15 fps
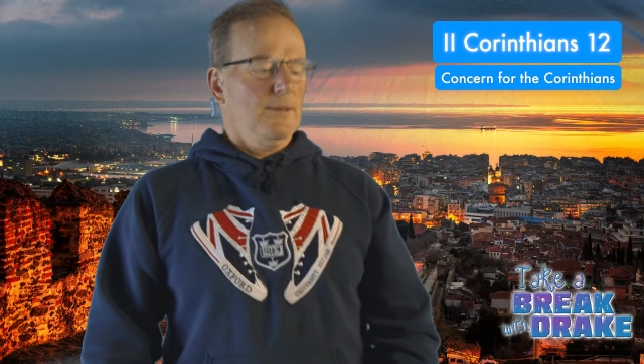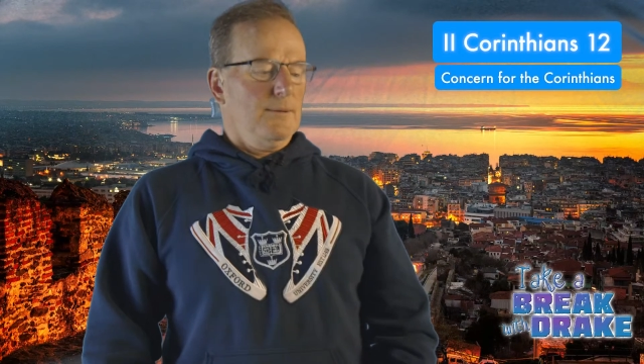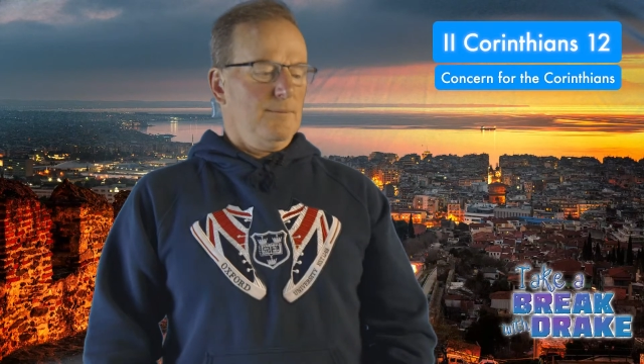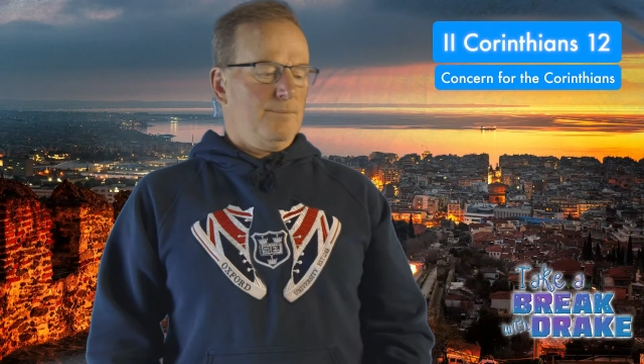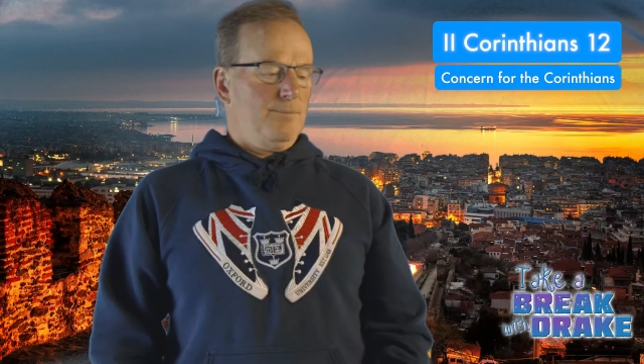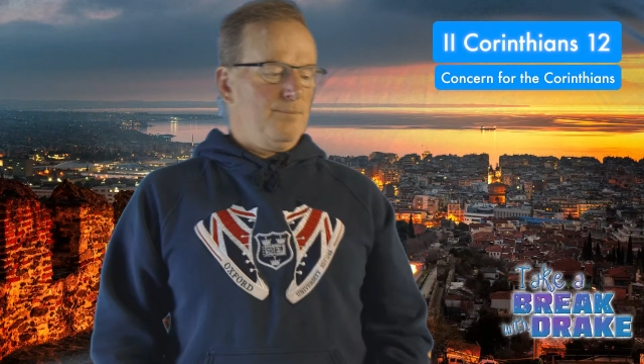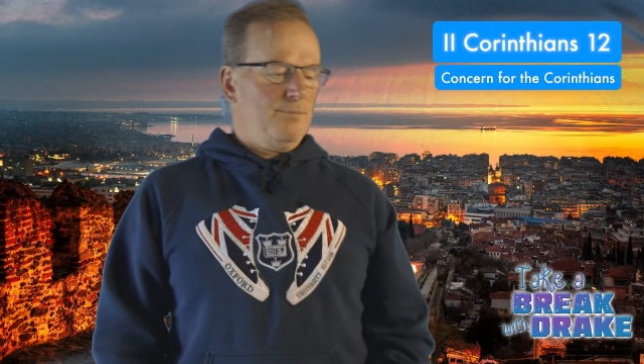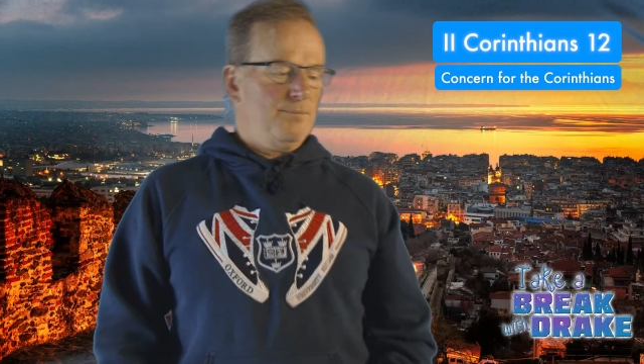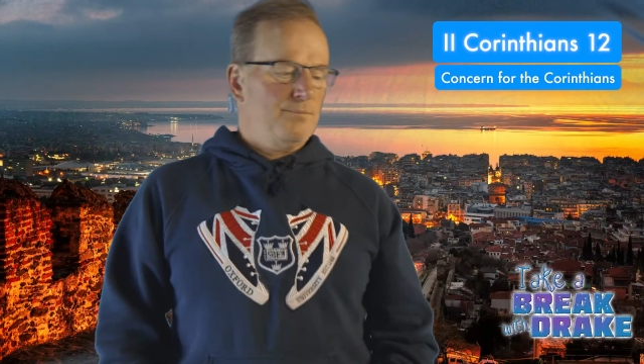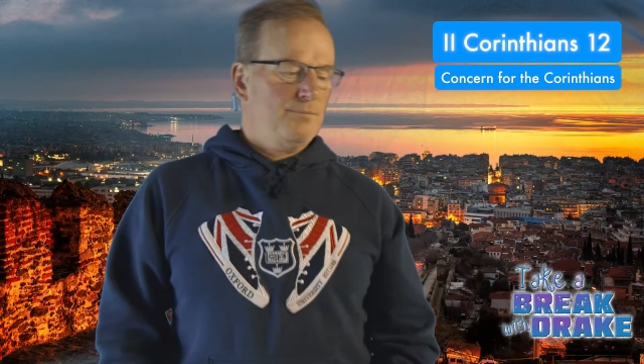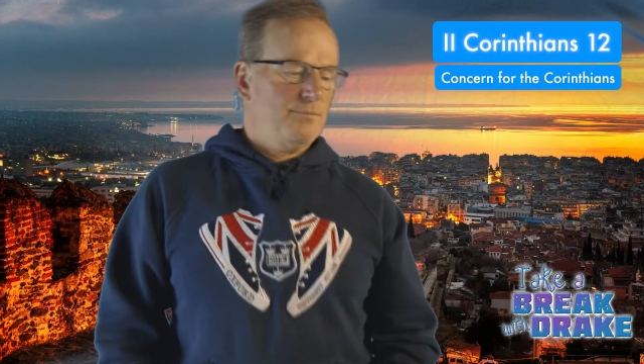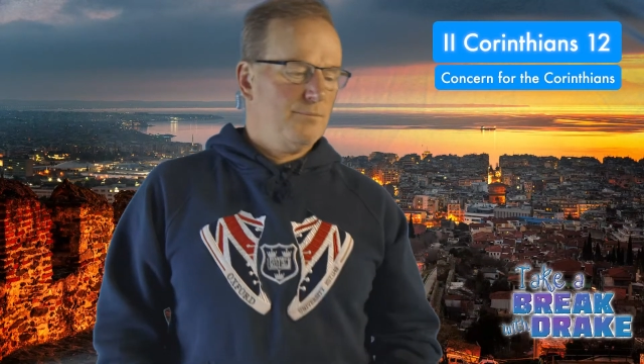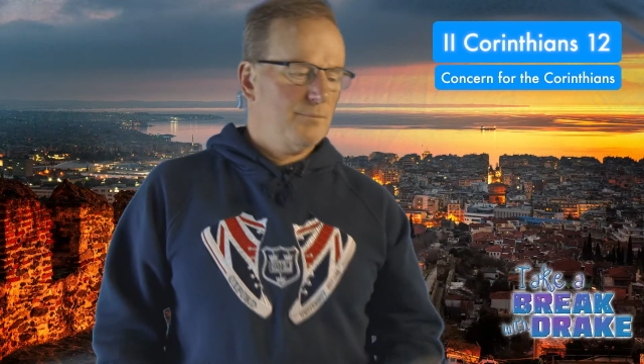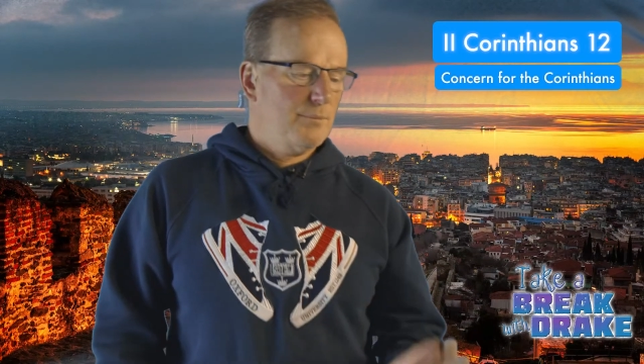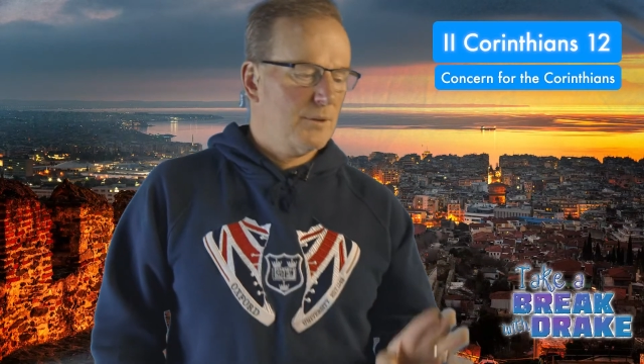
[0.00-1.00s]

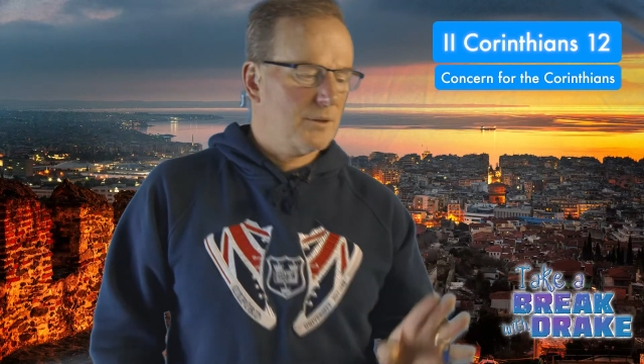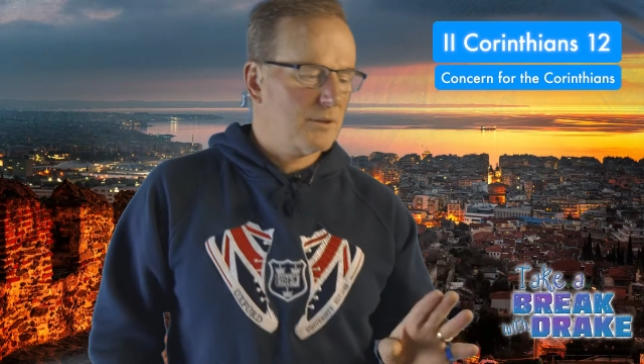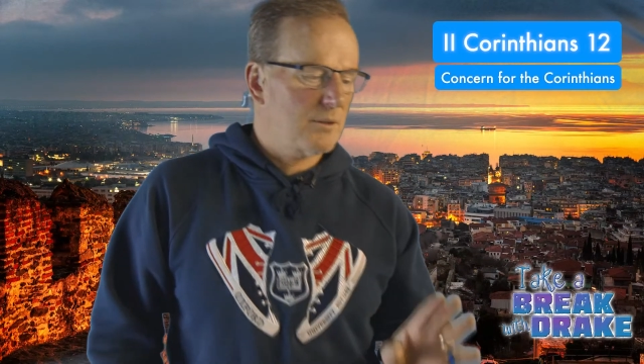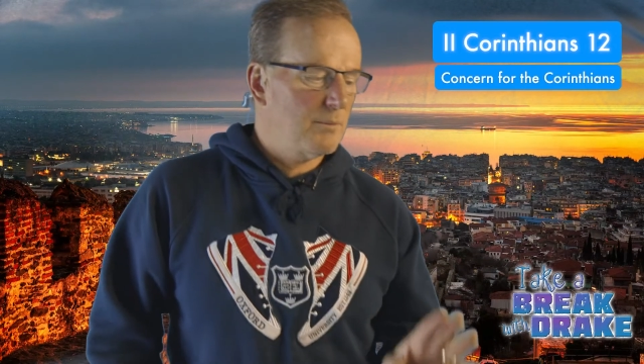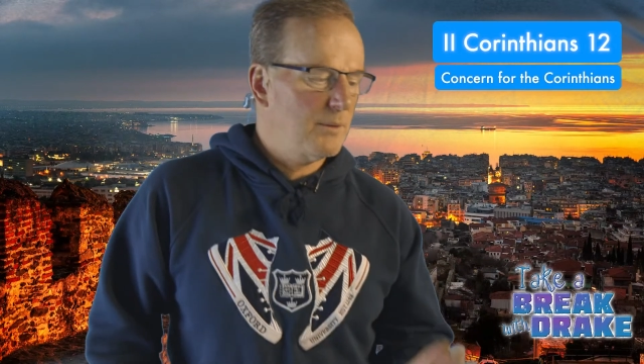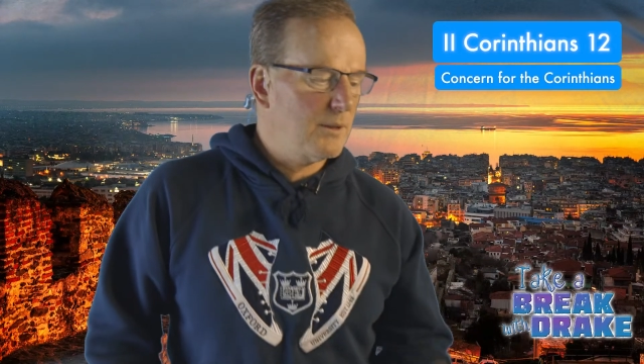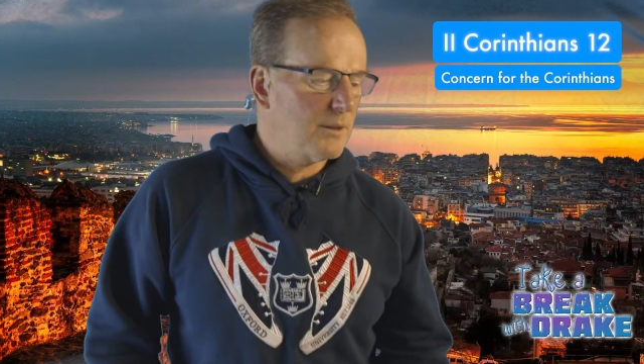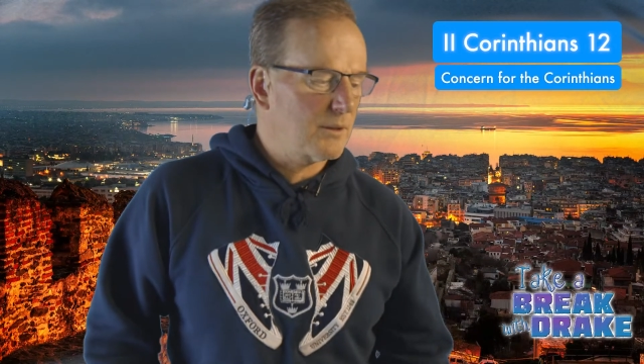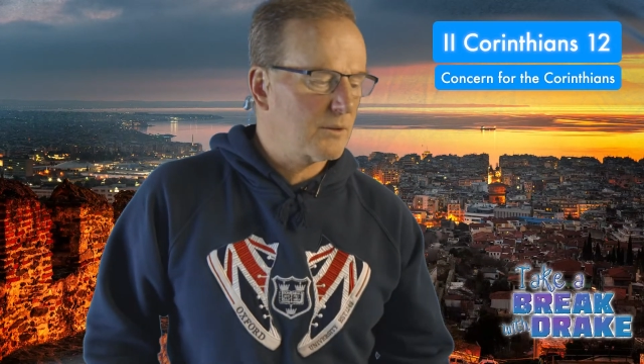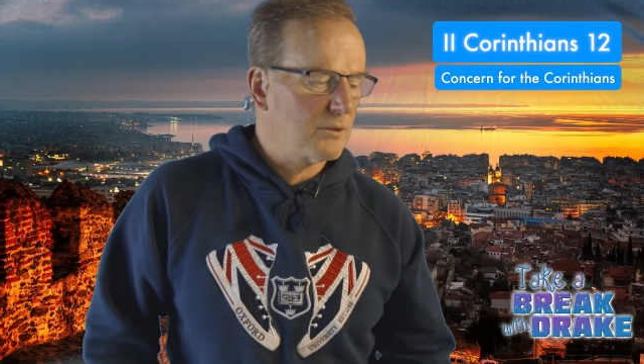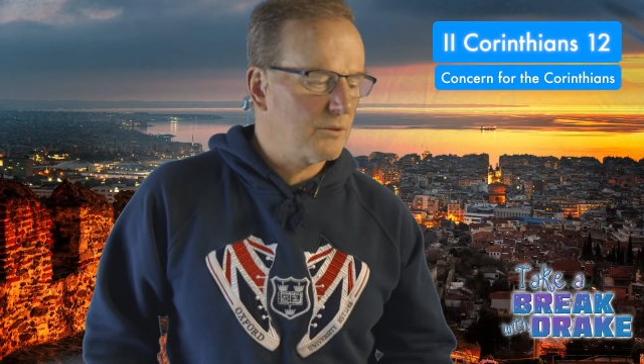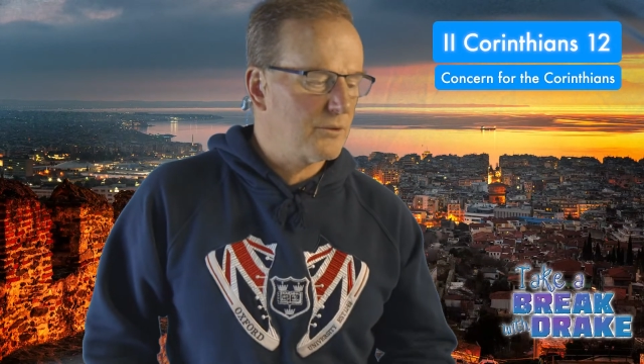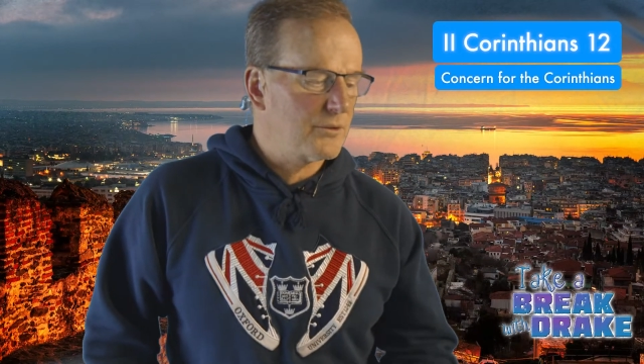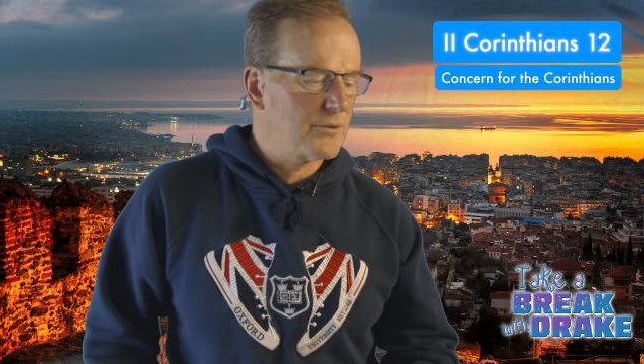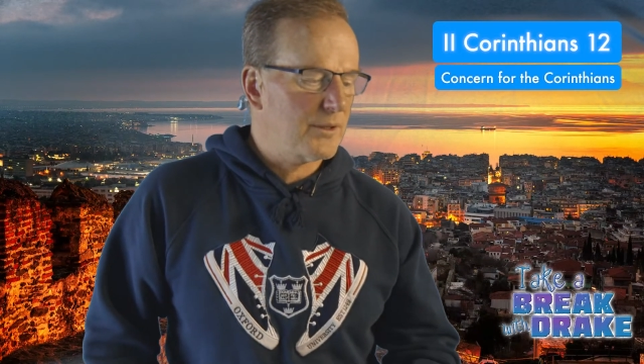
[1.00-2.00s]
But the
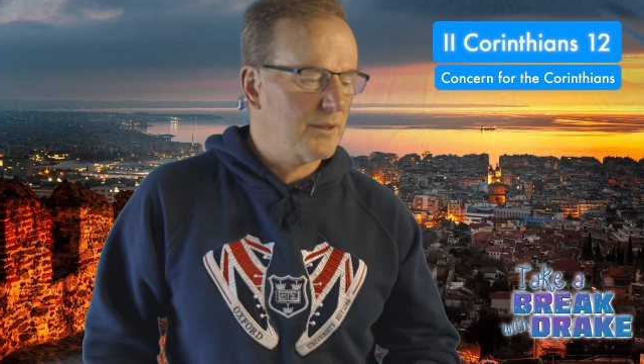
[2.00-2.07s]
miracles